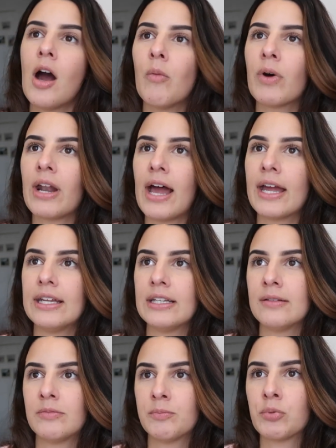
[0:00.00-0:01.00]
When
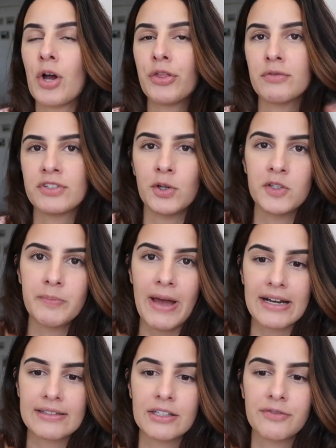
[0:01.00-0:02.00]
I brought the results
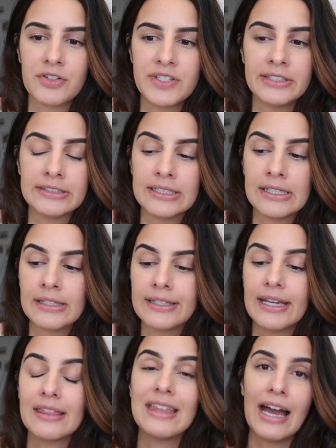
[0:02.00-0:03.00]
back to the fertility
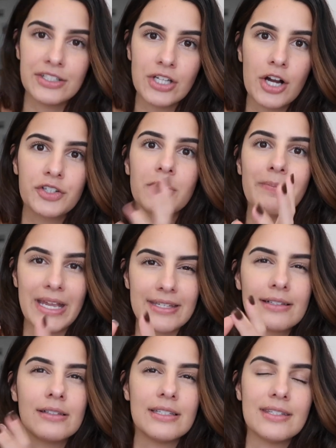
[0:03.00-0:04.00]
clinic, that doctor
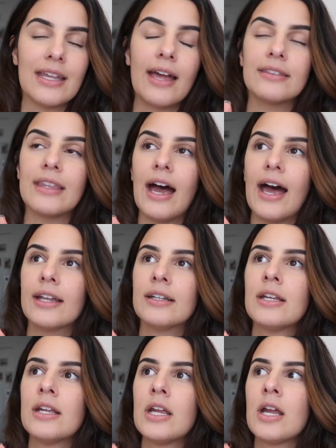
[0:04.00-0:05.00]
basically said
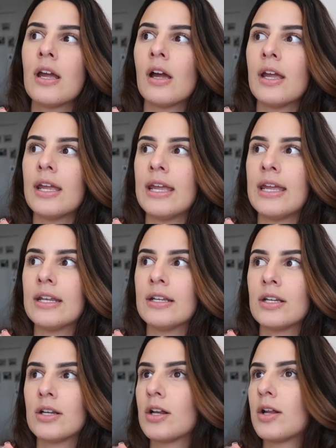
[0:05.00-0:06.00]
that
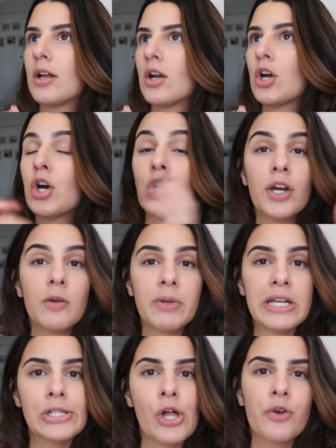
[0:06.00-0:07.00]
it could
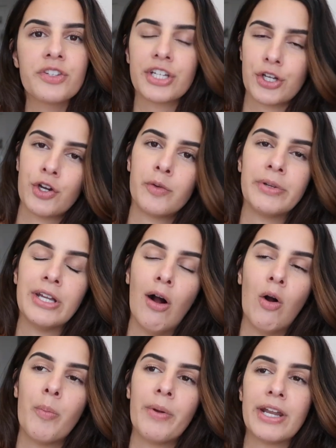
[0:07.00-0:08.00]
be closed, it could be
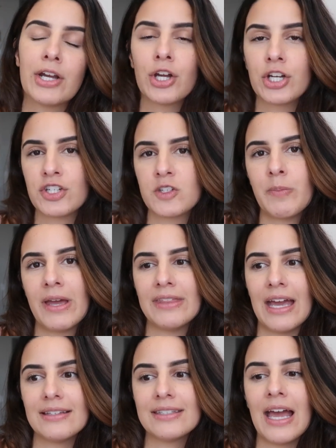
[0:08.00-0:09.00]
open, it could have just been
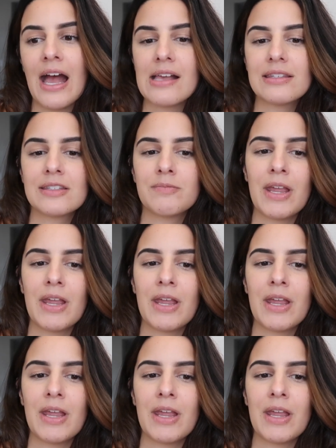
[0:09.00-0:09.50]
that test.